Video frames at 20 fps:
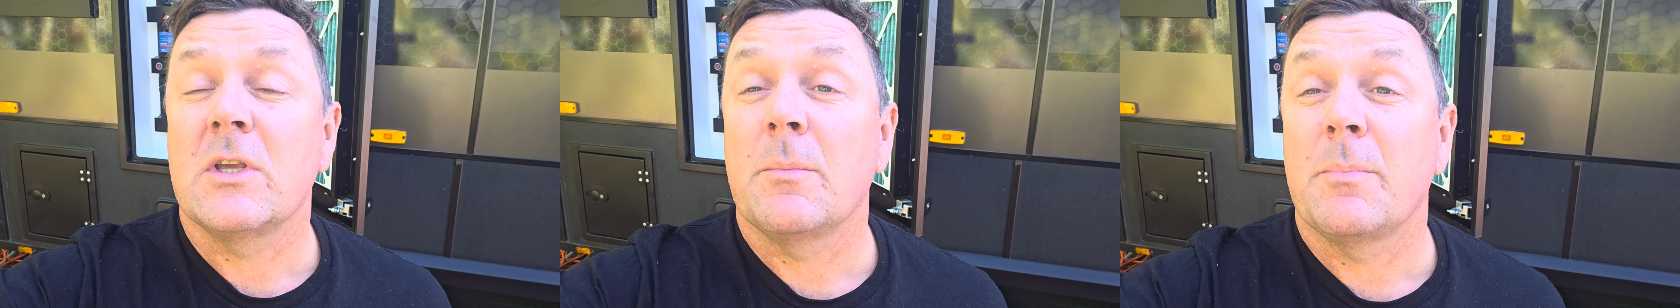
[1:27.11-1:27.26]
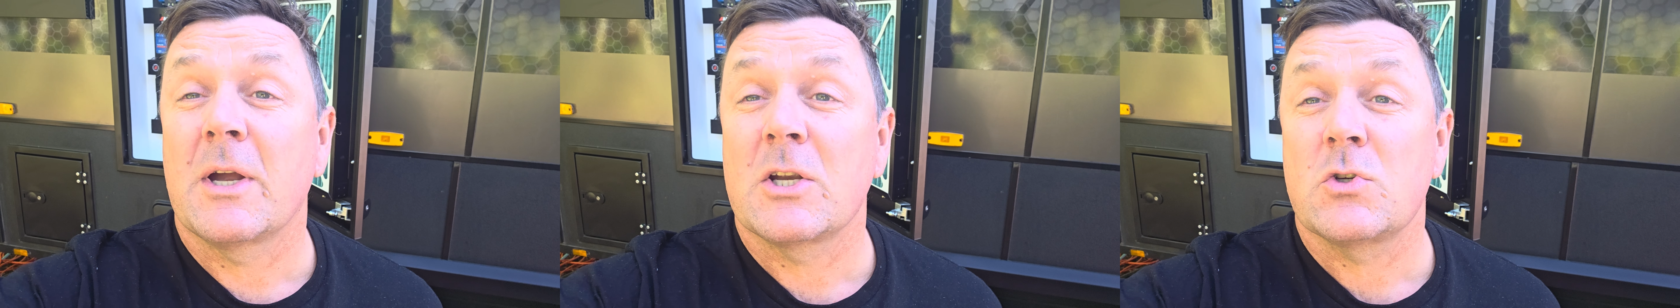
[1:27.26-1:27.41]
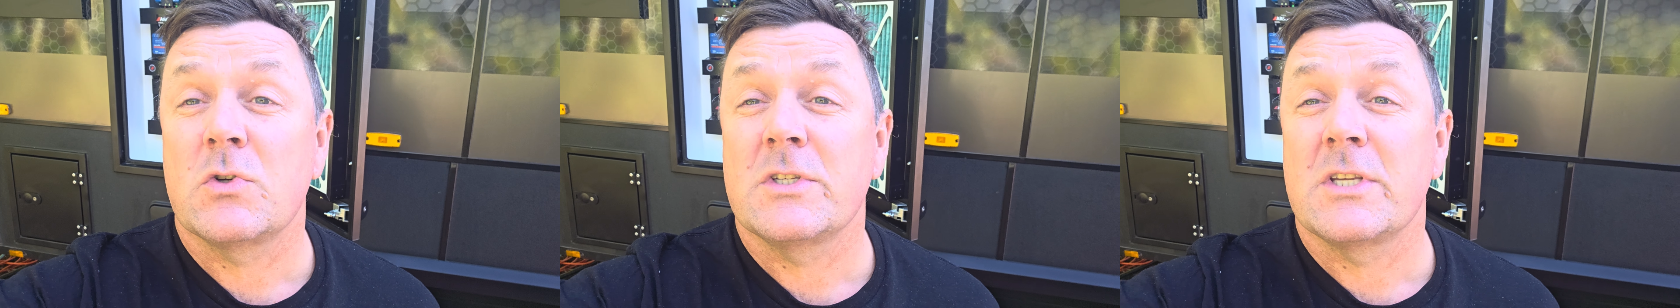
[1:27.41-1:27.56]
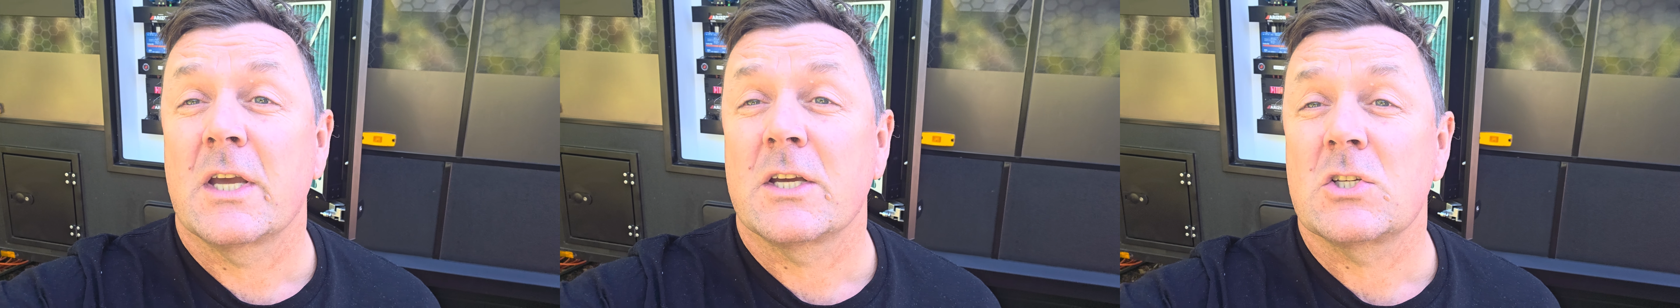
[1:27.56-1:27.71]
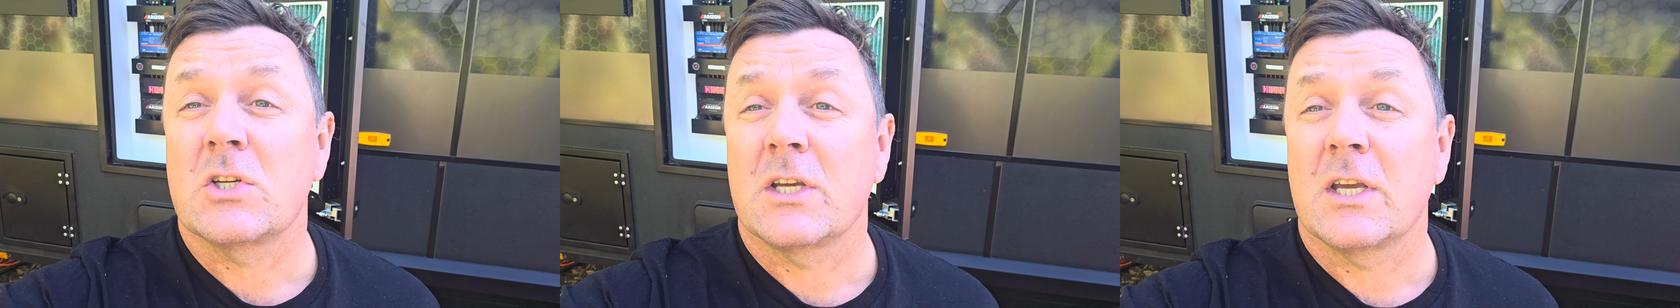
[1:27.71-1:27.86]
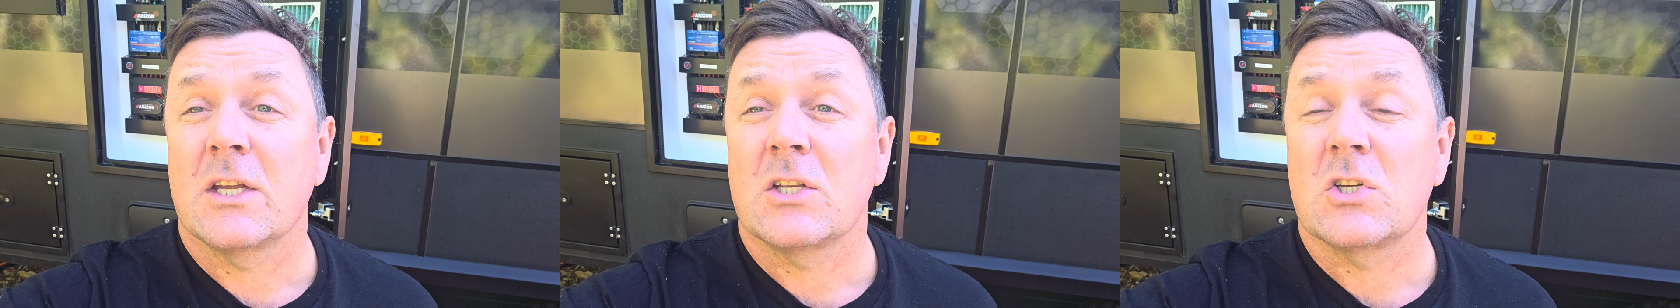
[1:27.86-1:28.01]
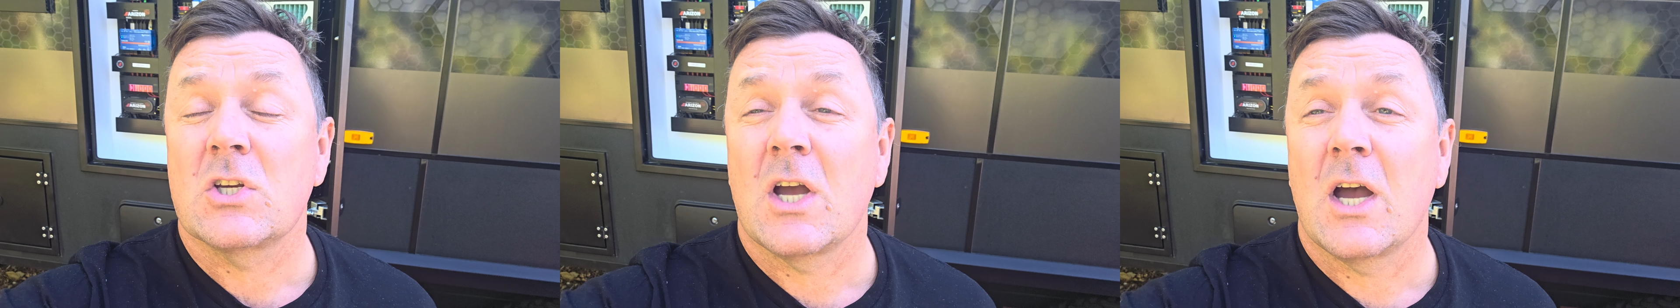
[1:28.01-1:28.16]
your batteries actually
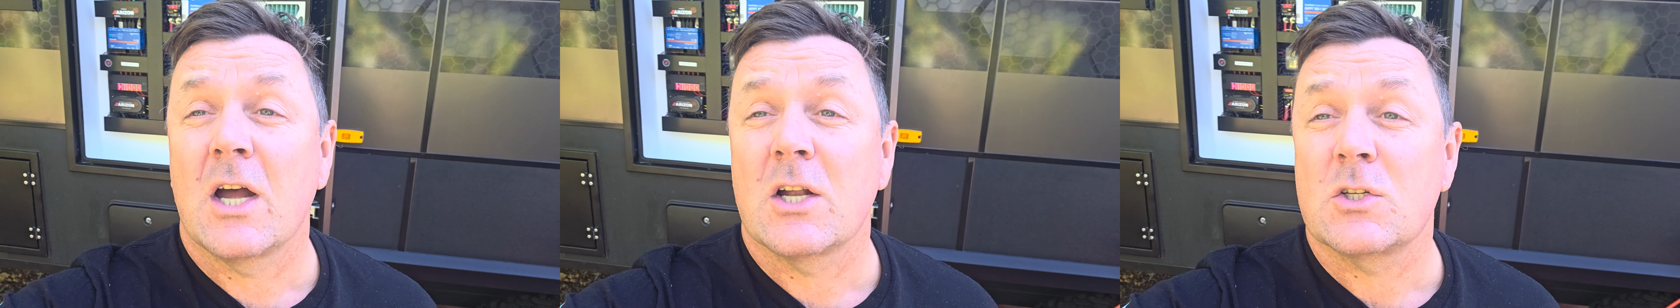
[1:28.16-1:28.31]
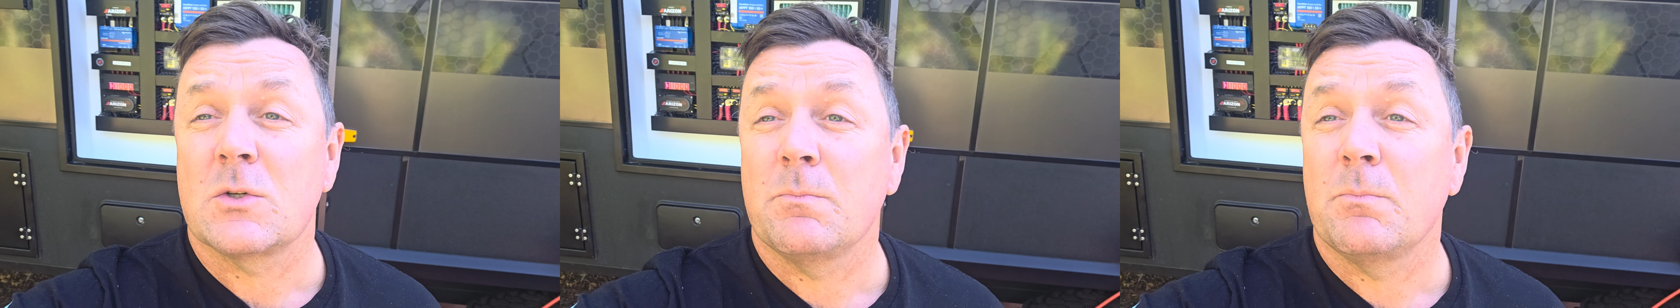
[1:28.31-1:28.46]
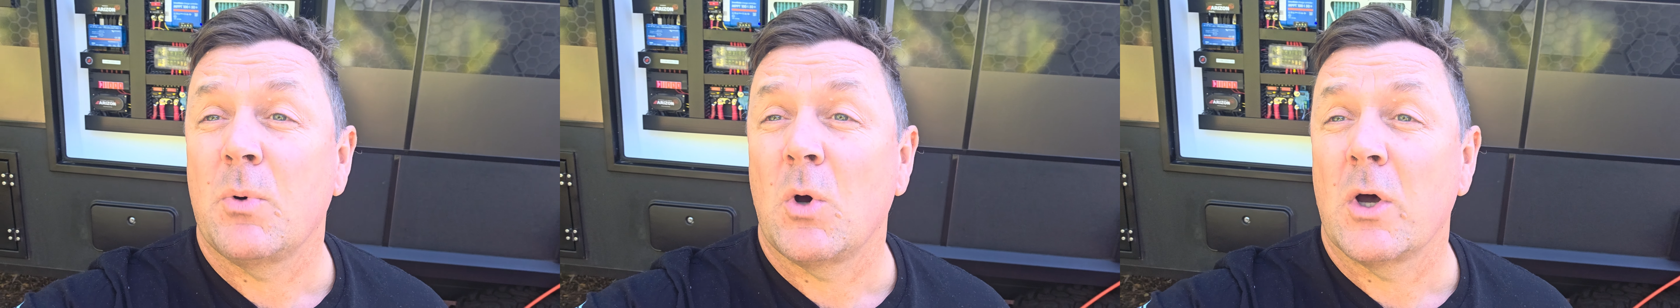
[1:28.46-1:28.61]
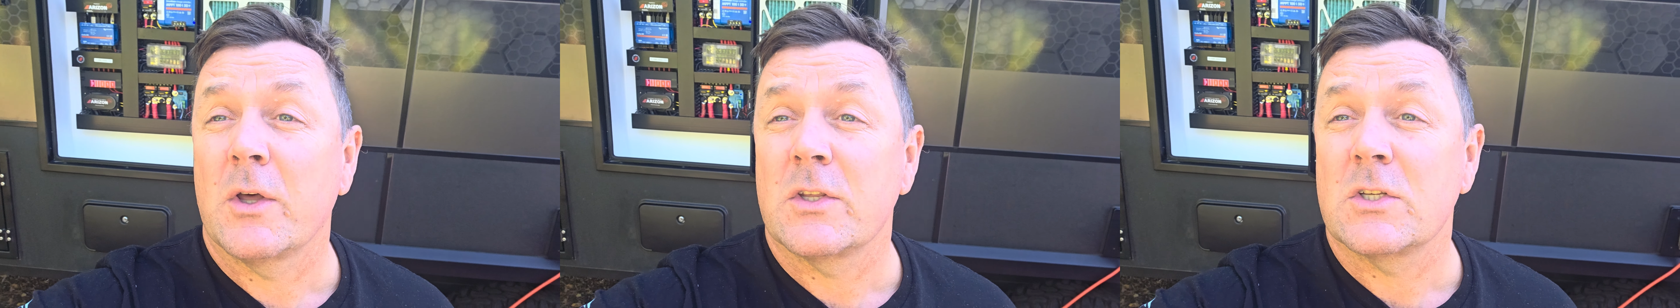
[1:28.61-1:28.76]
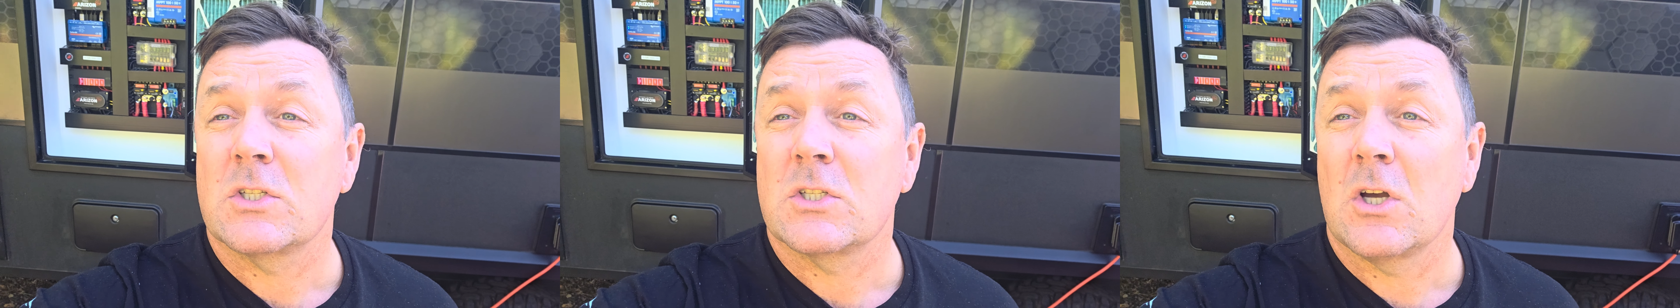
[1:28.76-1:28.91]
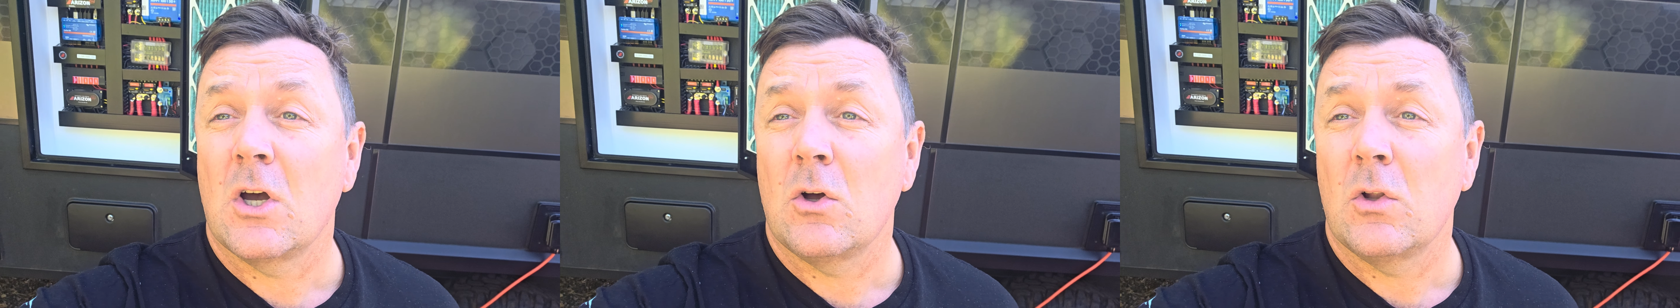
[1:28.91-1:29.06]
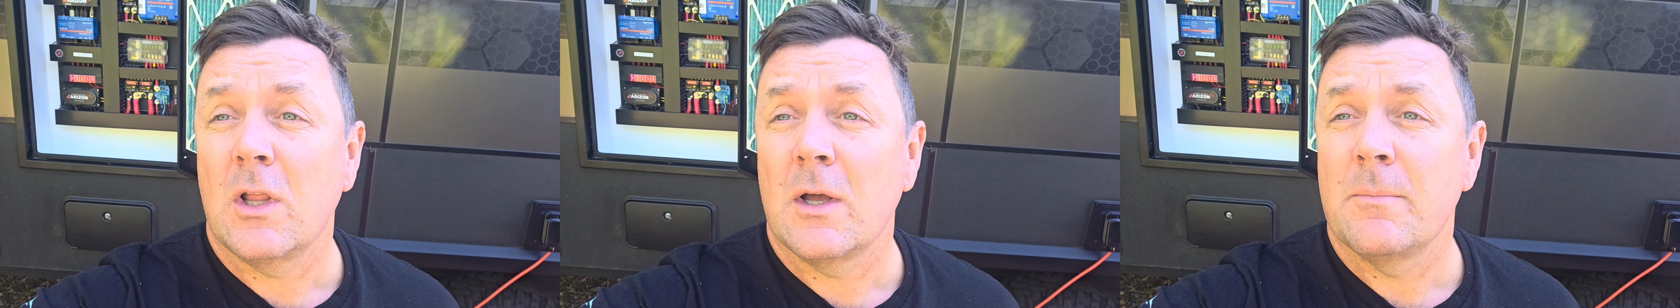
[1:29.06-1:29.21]
get charged by the
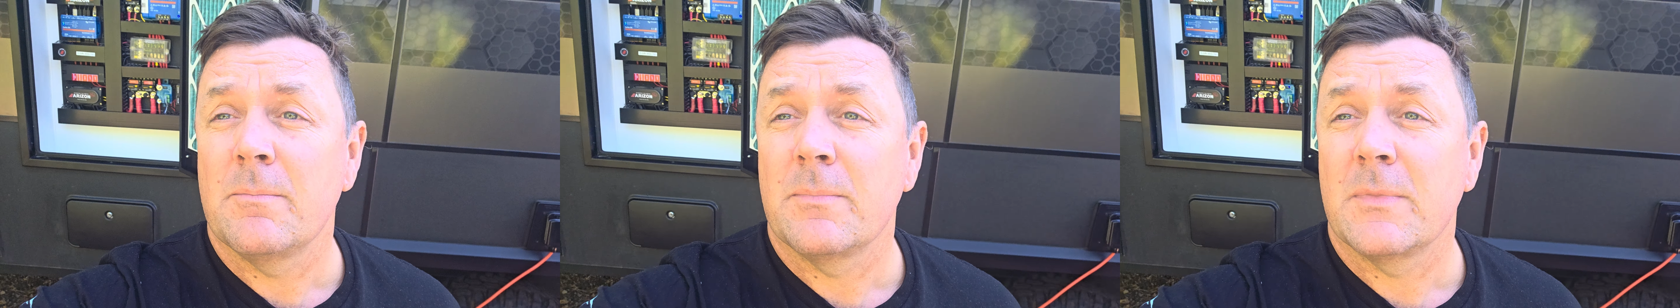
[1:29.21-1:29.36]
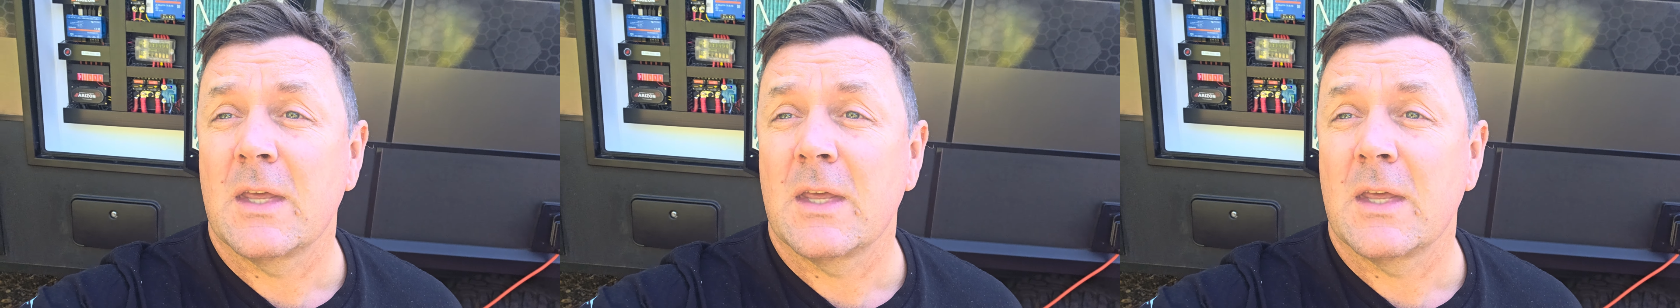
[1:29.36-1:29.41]
solar,